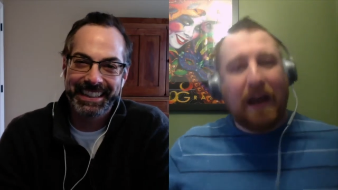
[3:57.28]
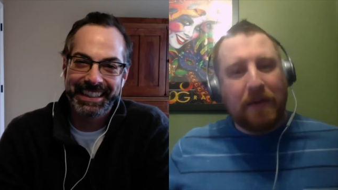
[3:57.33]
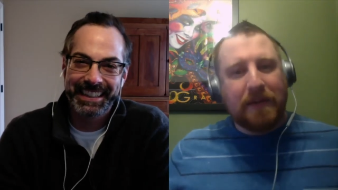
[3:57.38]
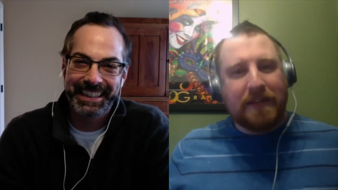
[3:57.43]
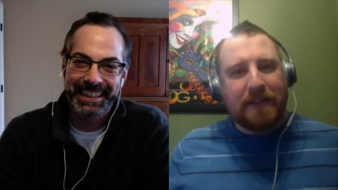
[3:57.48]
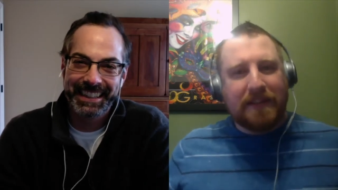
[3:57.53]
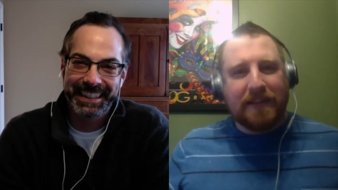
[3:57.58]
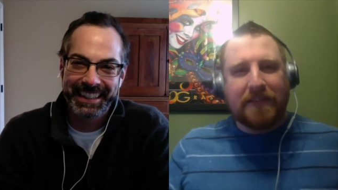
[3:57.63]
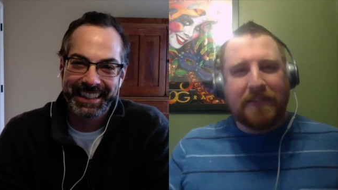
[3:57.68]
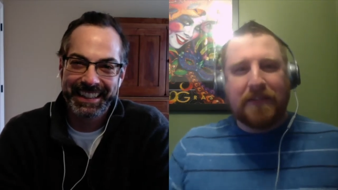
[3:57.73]
Speaker 1: I
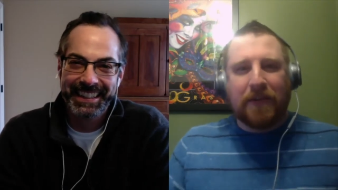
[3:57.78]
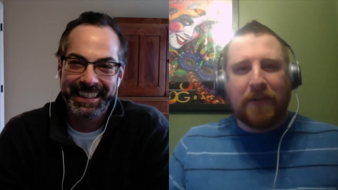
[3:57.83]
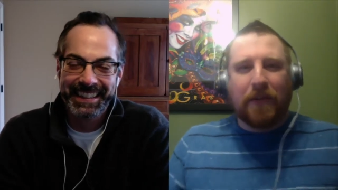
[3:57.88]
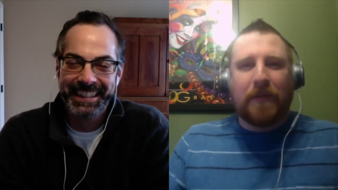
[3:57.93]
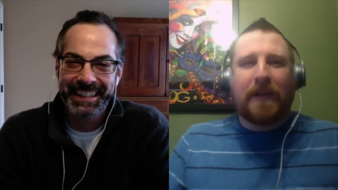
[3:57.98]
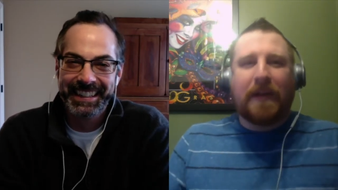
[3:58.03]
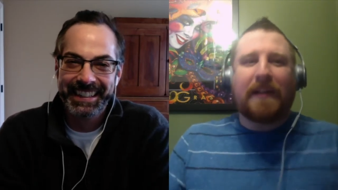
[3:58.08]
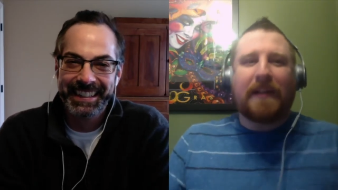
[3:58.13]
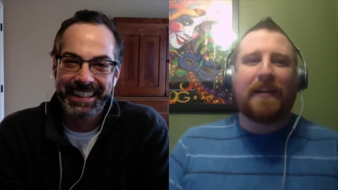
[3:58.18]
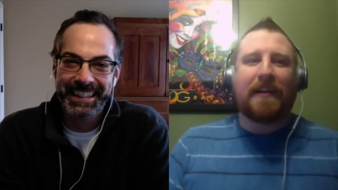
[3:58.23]
would still
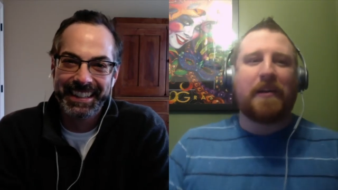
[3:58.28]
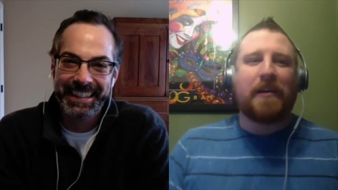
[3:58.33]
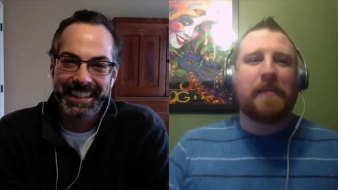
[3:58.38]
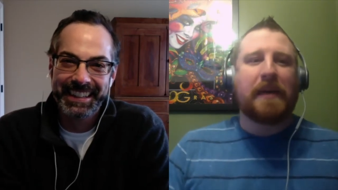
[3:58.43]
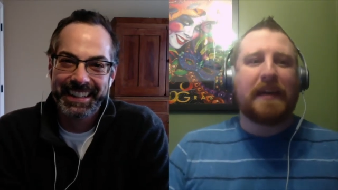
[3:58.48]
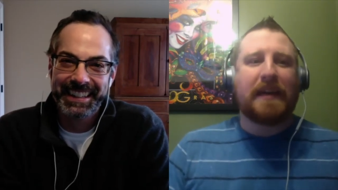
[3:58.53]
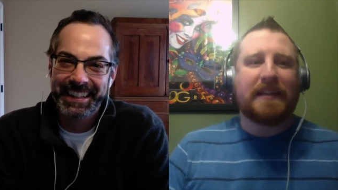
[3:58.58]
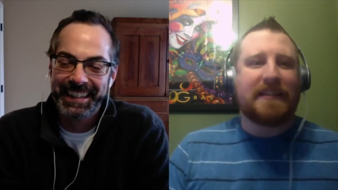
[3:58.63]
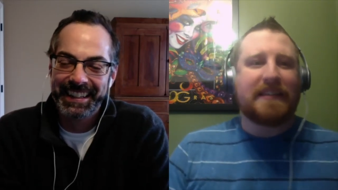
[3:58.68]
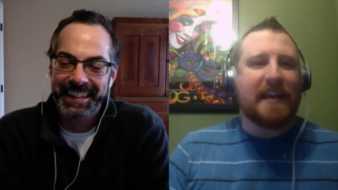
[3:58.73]
score well on
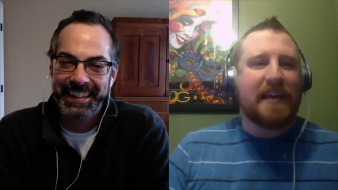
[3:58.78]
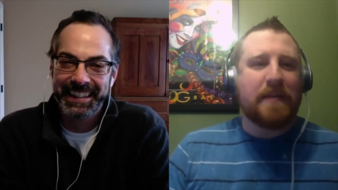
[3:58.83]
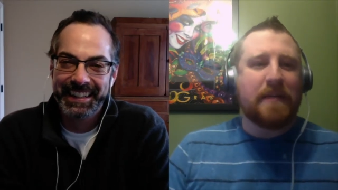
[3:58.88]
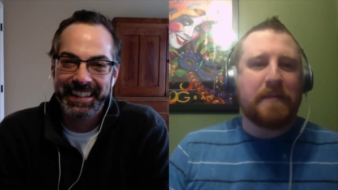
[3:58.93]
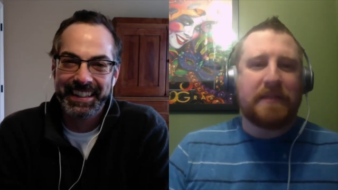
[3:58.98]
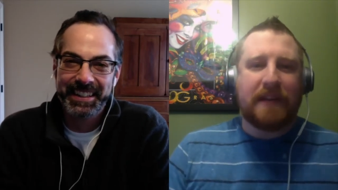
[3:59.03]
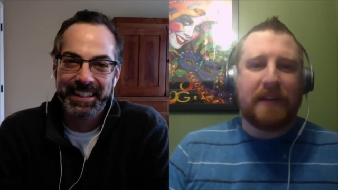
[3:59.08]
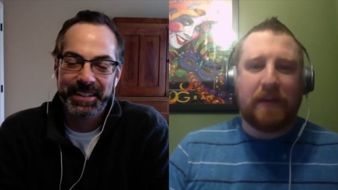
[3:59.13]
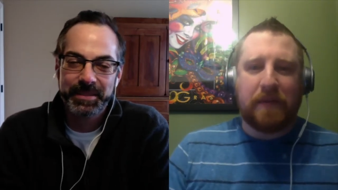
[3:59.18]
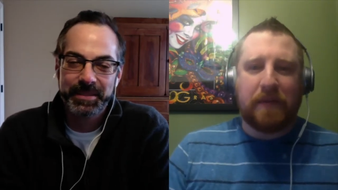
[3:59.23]
all my
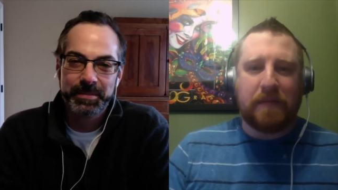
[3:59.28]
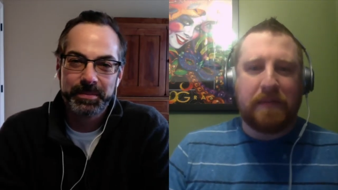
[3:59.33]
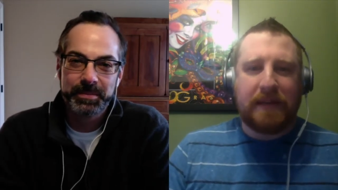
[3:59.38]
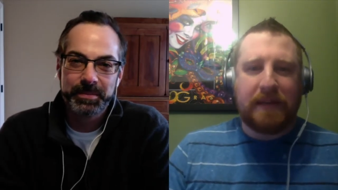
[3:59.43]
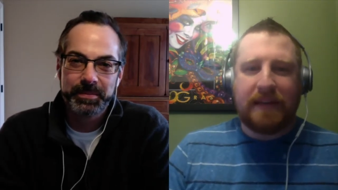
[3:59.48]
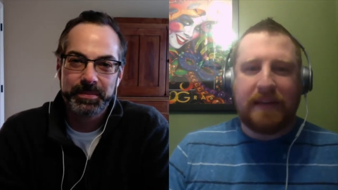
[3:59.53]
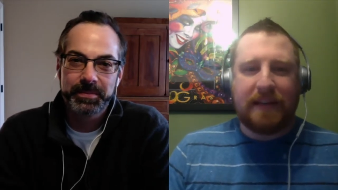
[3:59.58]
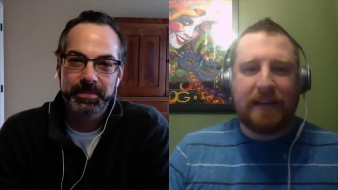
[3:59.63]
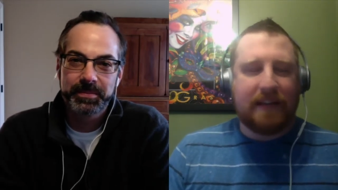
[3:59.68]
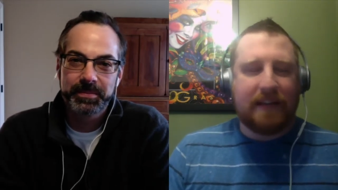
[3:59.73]
exams. I would
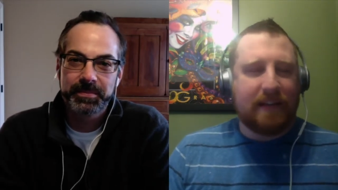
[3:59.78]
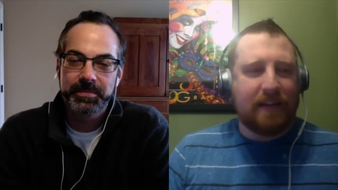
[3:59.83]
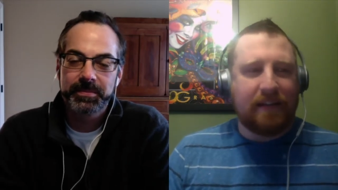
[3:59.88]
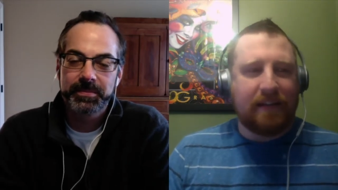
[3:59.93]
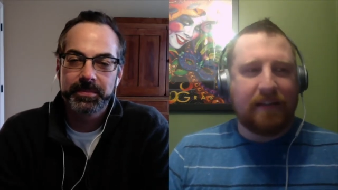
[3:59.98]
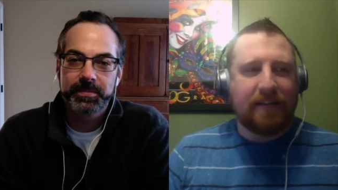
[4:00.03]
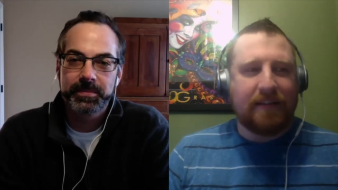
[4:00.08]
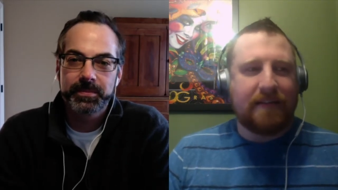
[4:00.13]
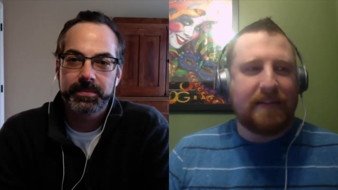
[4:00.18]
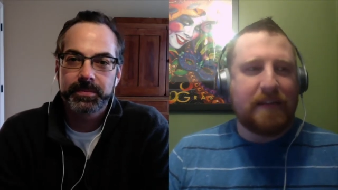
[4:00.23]
be
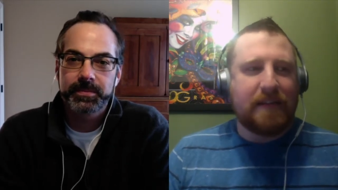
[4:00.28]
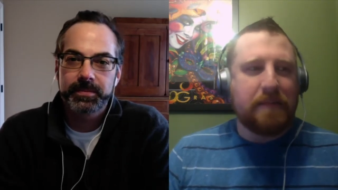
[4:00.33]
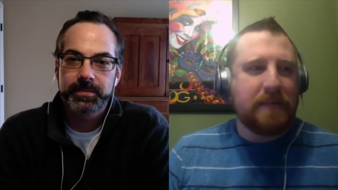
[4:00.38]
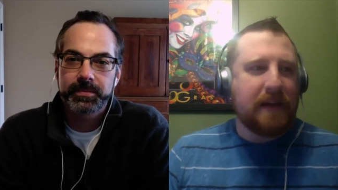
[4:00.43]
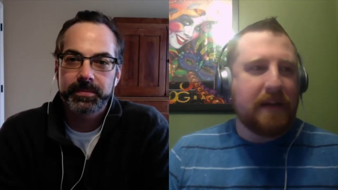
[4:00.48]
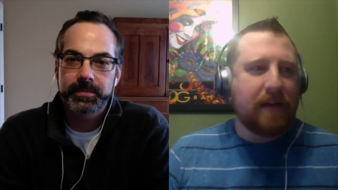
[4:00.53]
in tip